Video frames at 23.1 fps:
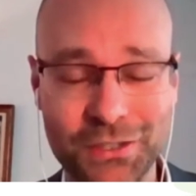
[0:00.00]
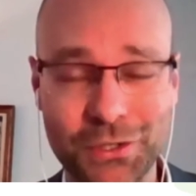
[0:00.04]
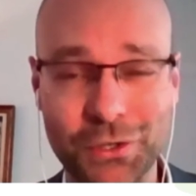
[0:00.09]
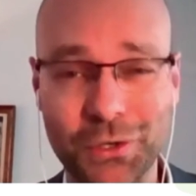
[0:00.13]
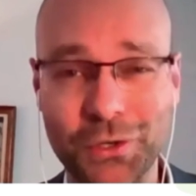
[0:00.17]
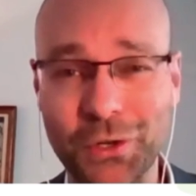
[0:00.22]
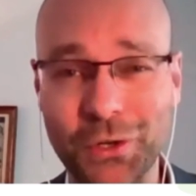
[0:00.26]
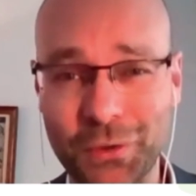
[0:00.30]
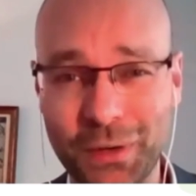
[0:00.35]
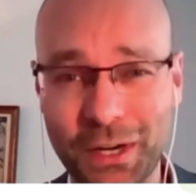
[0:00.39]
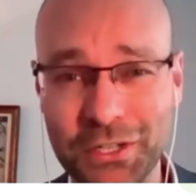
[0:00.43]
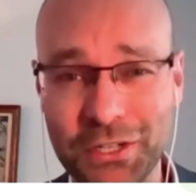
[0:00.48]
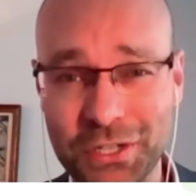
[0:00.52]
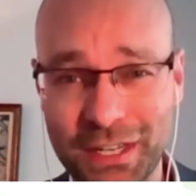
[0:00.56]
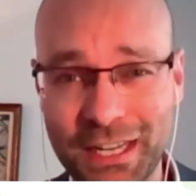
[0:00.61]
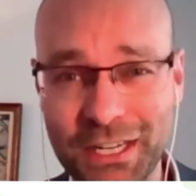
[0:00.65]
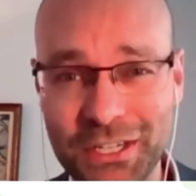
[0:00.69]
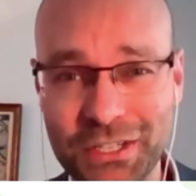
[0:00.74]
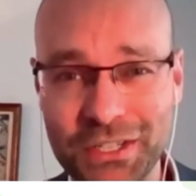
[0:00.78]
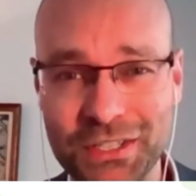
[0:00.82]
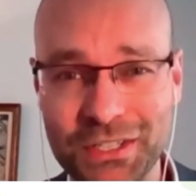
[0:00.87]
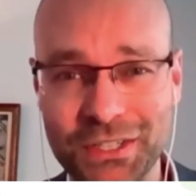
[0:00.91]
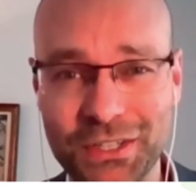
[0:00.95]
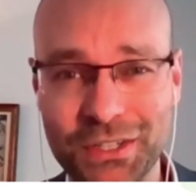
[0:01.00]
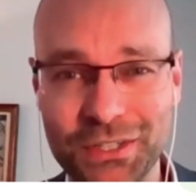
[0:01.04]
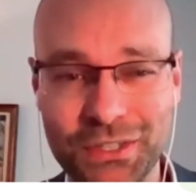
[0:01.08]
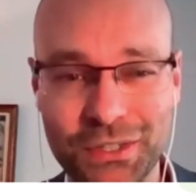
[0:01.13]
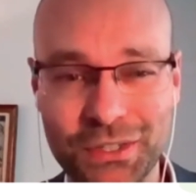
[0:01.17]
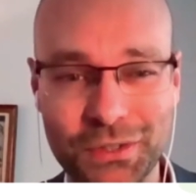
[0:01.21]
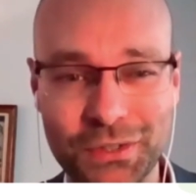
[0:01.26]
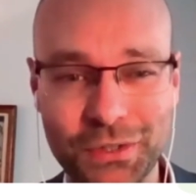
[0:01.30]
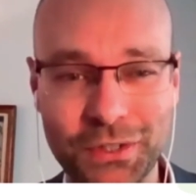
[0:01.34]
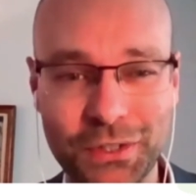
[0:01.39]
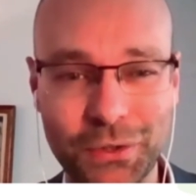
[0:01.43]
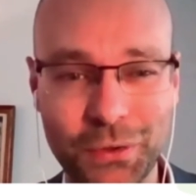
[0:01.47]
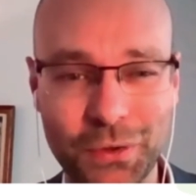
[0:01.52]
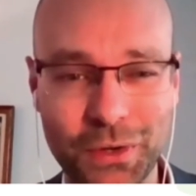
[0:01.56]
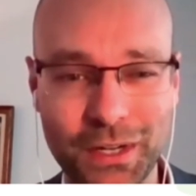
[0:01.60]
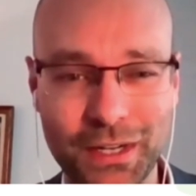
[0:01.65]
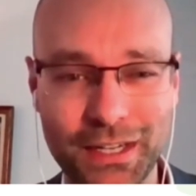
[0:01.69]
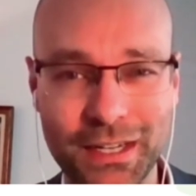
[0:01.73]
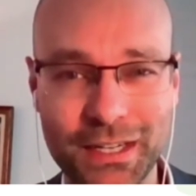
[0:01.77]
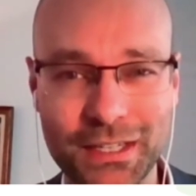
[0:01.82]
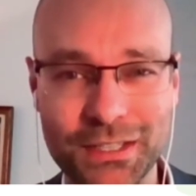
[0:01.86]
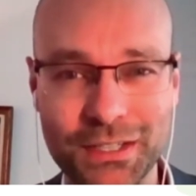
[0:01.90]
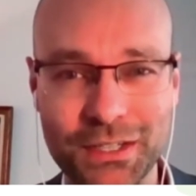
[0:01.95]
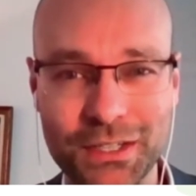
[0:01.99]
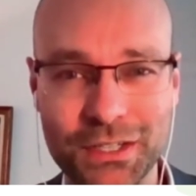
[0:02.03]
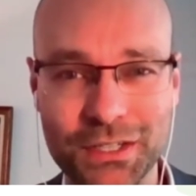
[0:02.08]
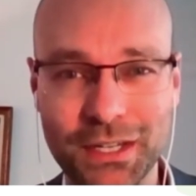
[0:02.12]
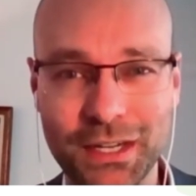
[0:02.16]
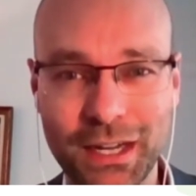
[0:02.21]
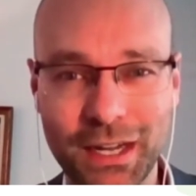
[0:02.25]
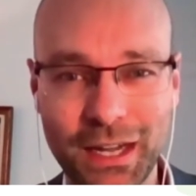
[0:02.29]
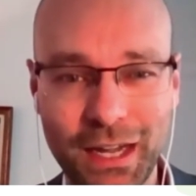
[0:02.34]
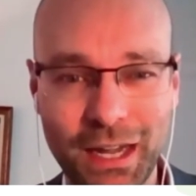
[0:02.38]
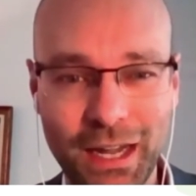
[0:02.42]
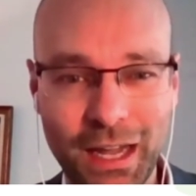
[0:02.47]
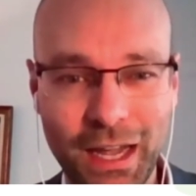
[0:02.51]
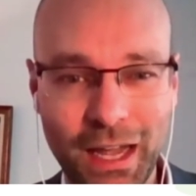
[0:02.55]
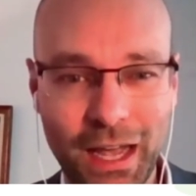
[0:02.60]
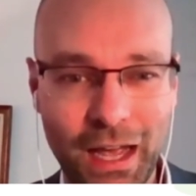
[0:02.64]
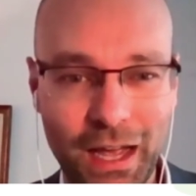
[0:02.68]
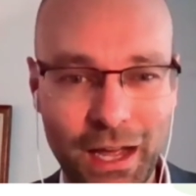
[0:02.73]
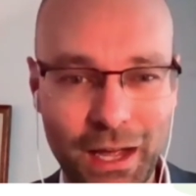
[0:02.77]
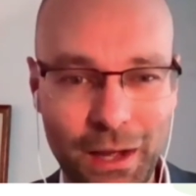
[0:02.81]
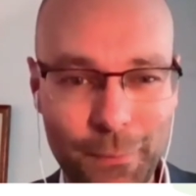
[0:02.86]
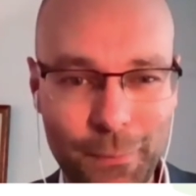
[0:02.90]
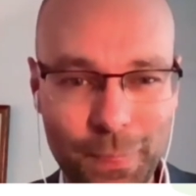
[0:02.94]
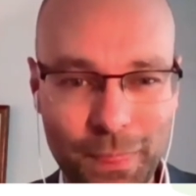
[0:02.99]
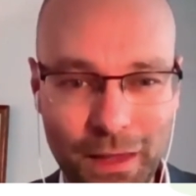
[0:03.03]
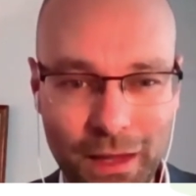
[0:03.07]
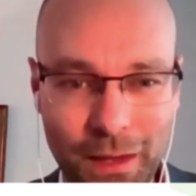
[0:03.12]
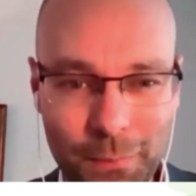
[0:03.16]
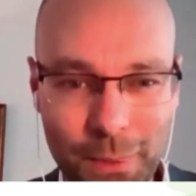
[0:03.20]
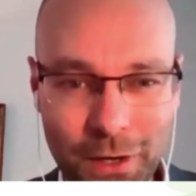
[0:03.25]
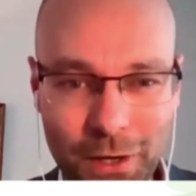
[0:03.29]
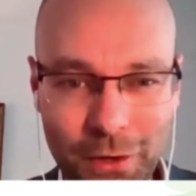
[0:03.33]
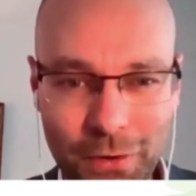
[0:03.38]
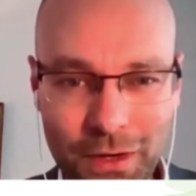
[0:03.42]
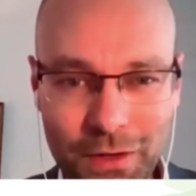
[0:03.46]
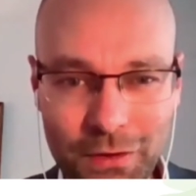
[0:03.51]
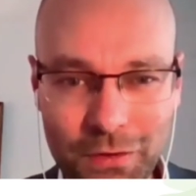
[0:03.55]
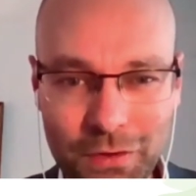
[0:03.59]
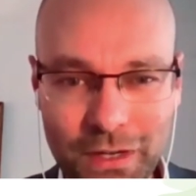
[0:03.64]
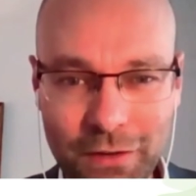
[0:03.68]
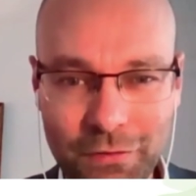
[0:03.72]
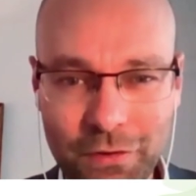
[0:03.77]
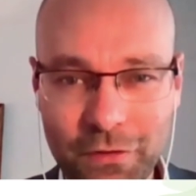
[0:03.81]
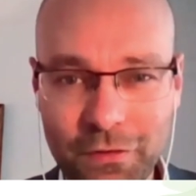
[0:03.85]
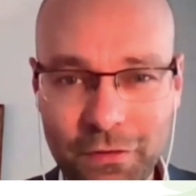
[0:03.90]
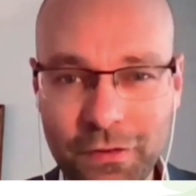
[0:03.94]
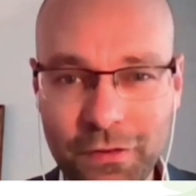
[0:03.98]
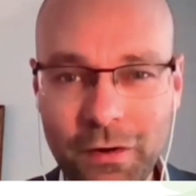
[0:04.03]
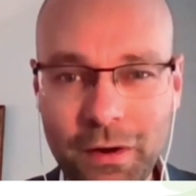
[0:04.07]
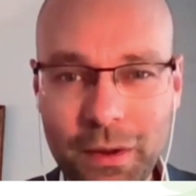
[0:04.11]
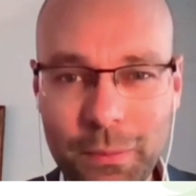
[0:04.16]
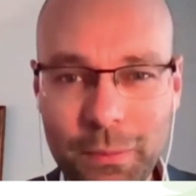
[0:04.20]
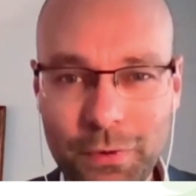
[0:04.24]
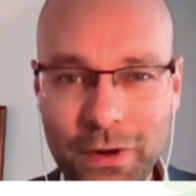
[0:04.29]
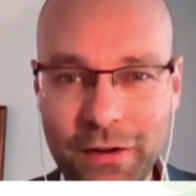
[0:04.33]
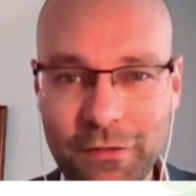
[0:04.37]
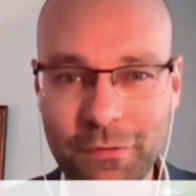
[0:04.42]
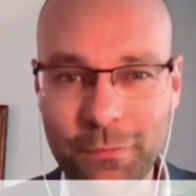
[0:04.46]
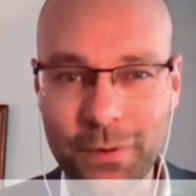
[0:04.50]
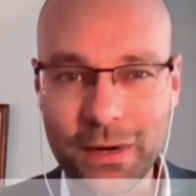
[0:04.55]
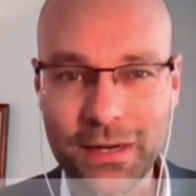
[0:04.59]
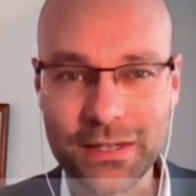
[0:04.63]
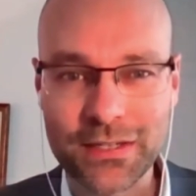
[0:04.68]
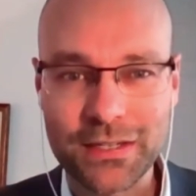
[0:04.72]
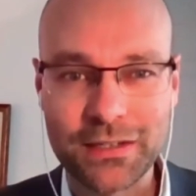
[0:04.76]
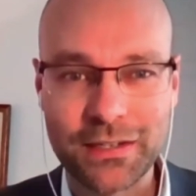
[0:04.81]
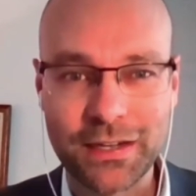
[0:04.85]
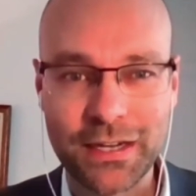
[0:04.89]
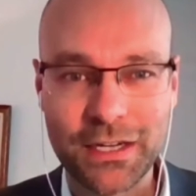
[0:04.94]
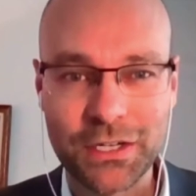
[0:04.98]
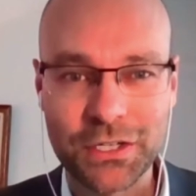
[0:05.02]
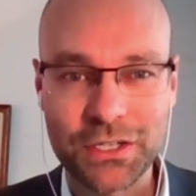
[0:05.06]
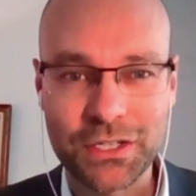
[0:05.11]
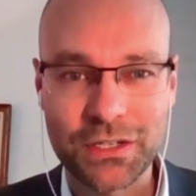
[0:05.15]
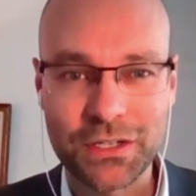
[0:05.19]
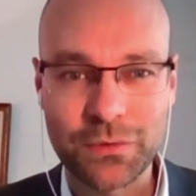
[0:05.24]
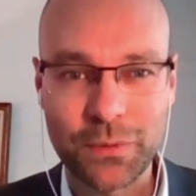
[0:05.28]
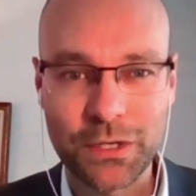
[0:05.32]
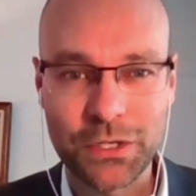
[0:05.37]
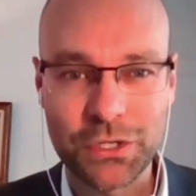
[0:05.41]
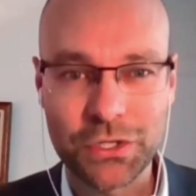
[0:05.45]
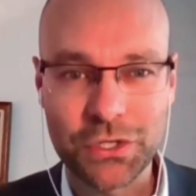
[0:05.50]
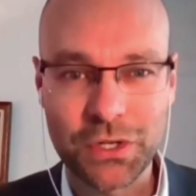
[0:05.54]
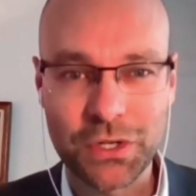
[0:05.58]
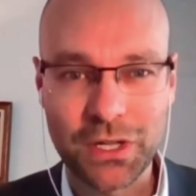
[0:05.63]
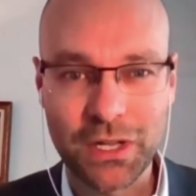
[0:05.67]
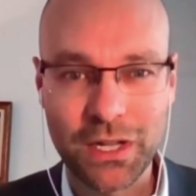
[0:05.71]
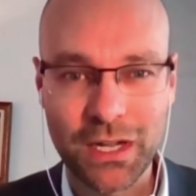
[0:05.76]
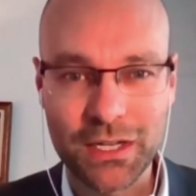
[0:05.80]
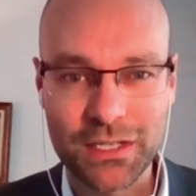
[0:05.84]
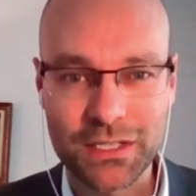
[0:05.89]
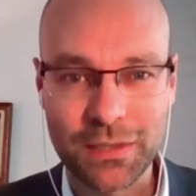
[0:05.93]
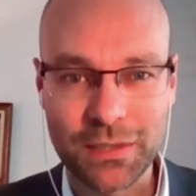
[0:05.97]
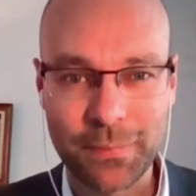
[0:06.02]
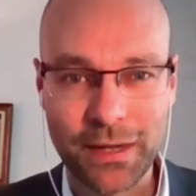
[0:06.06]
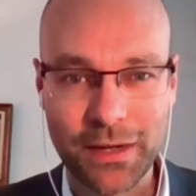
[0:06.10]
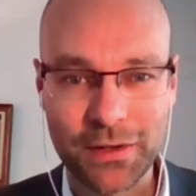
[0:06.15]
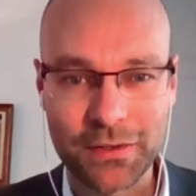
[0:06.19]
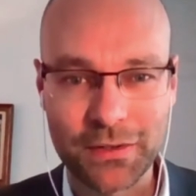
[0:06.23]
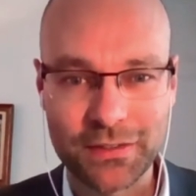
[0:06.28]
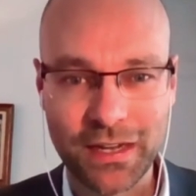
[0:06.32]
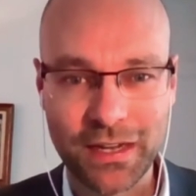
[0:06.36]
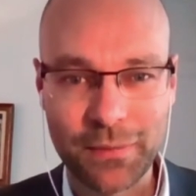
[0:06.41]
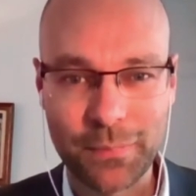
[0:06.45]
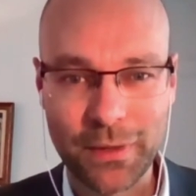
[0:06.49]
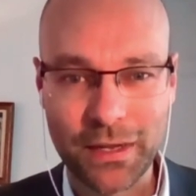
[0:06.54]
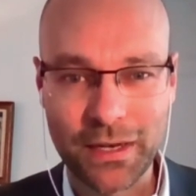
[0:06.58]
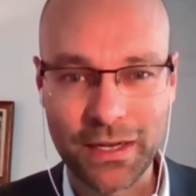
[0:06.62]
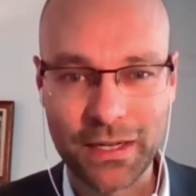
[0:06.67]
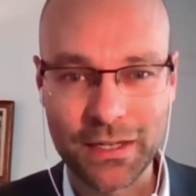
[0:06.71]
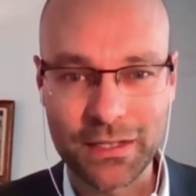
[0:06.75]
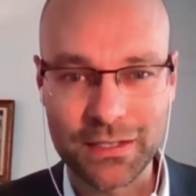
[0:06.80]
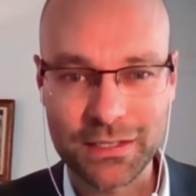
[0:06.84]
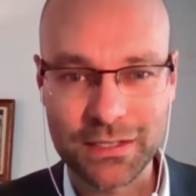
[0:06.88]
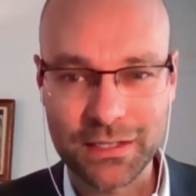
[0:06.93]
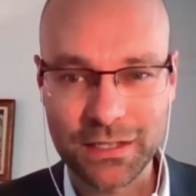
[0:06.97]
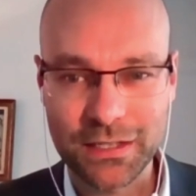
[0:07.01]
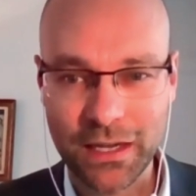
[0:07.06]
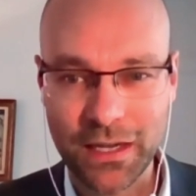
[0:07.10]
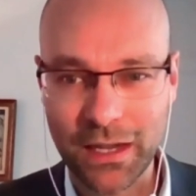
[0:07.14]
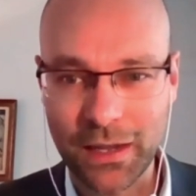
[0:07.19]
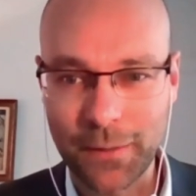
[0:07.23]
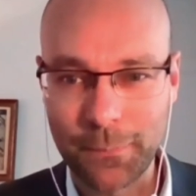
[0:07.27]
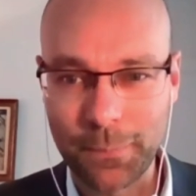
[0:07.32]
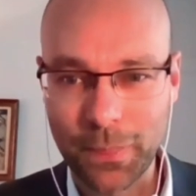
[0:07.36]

So congratulations also to the organizers. I'm going to give a very brief presentation, which should last about 10 minutes.